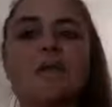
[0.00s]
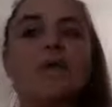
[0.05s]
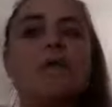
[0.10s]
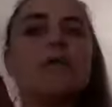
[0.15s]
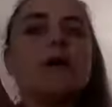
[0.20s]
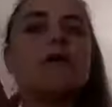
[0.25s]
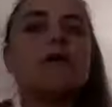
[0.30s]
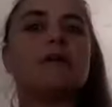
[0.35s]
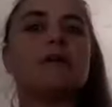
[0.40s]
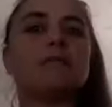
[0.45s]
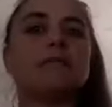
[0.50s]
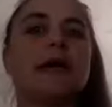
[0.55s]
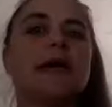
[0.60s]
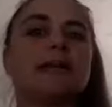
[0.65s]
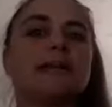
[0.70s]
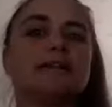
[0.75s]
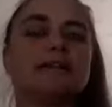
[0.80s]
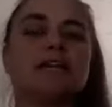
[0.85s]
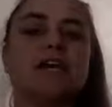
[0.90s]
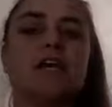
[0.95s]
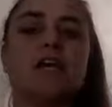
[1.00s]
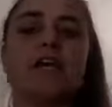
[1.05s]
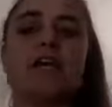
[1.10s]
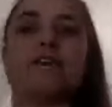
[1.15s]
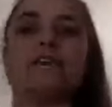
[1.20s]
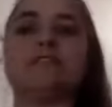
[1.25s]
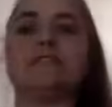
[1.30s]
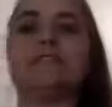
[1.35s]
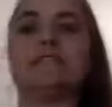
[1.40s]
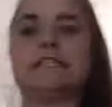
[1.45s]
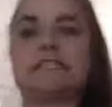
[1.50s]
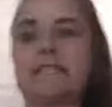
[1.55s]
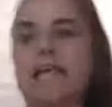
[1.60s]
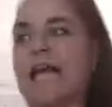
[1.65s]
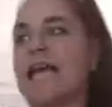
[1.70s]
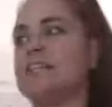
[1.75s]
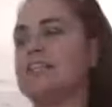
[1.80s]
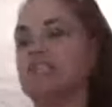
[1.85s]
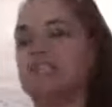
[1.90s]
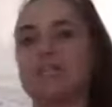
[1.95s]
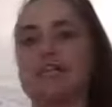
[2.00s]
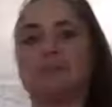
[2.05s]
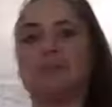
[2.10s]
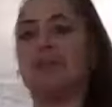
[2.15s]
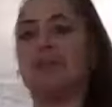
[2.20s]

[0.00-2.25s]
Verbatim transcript: welcome back to Stan's Gym